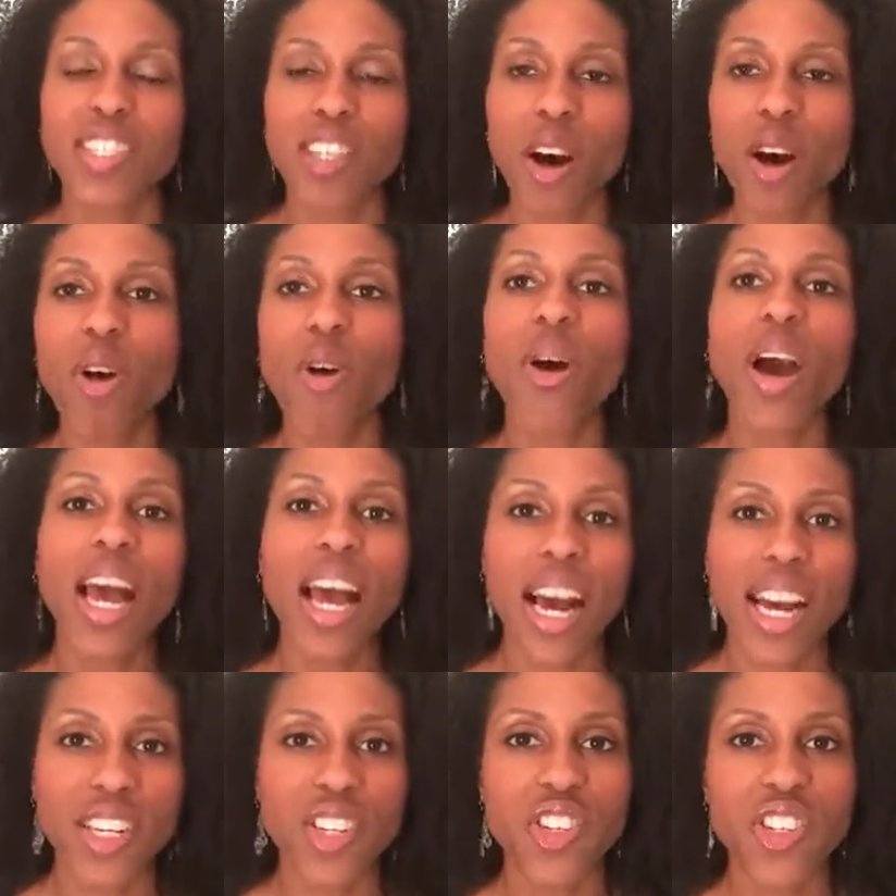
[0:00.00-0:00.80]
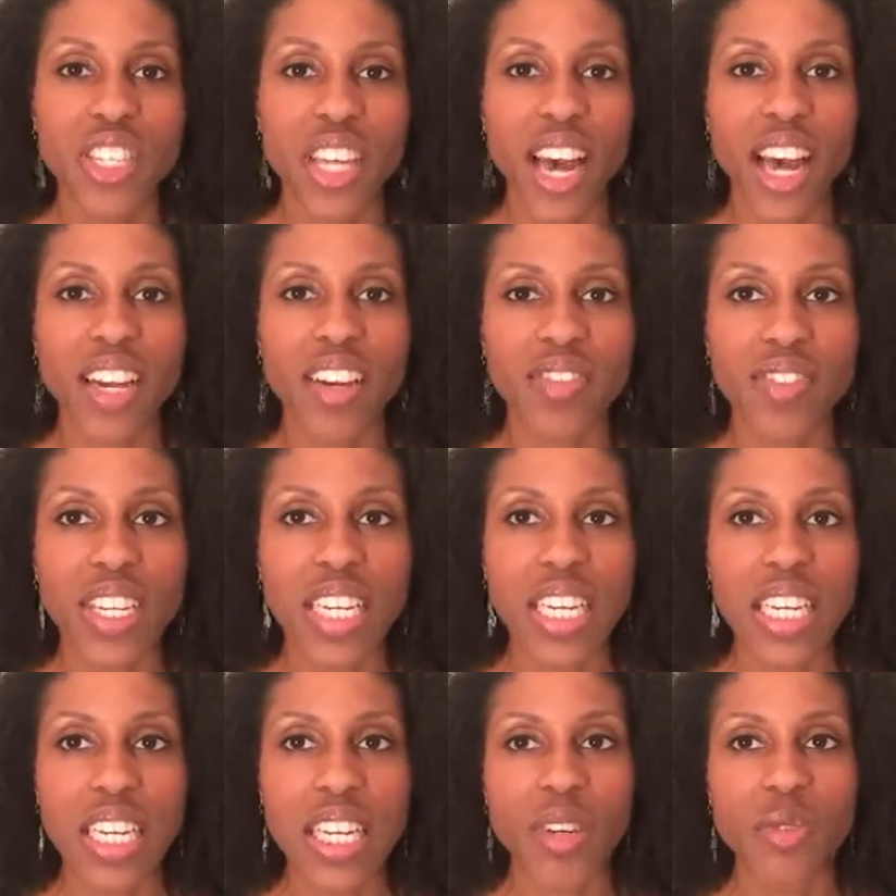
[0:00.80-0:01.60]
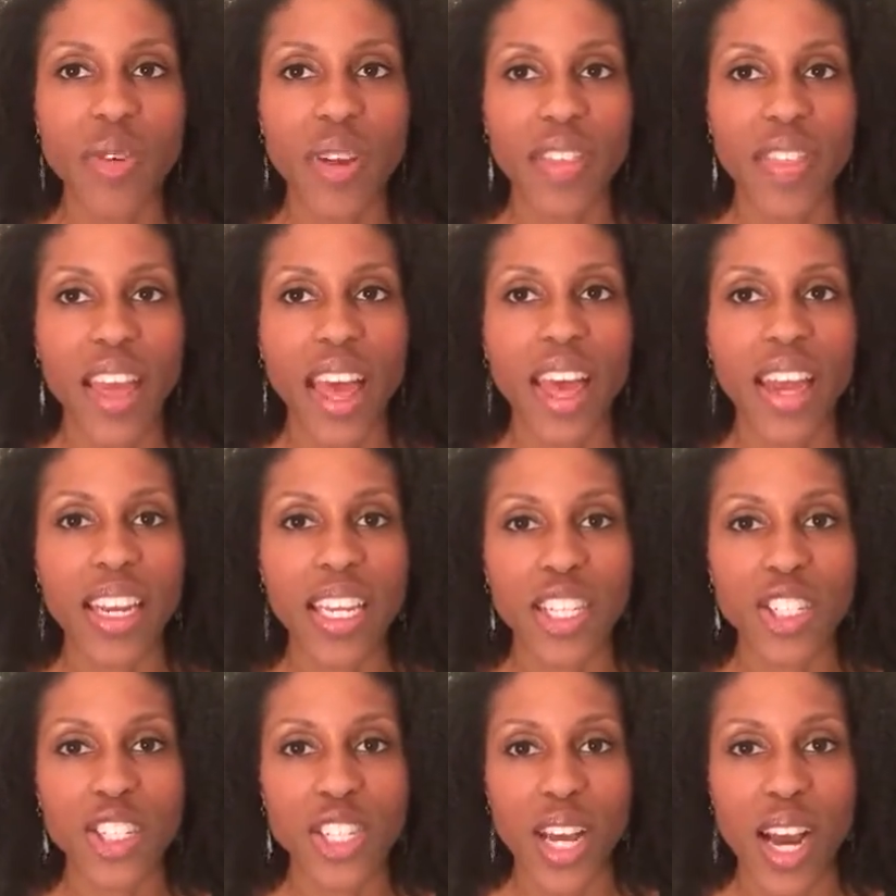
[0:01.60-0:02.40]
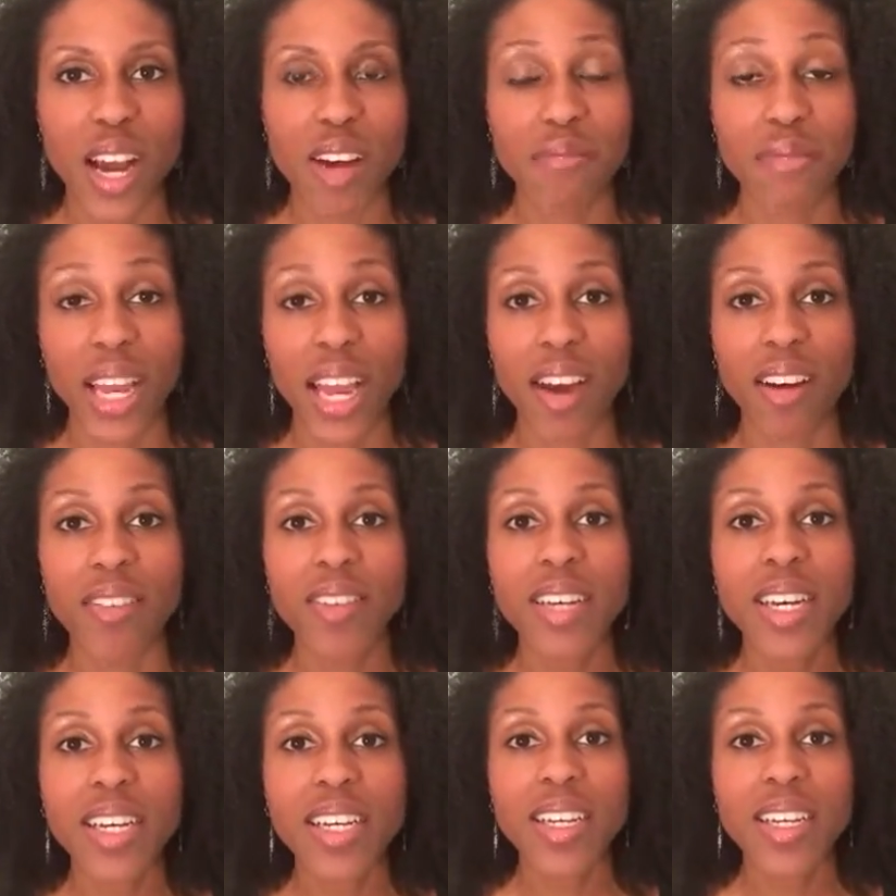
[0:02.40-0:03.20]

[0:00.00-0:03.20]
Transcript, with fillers: So I just kind of lead in with that each time now.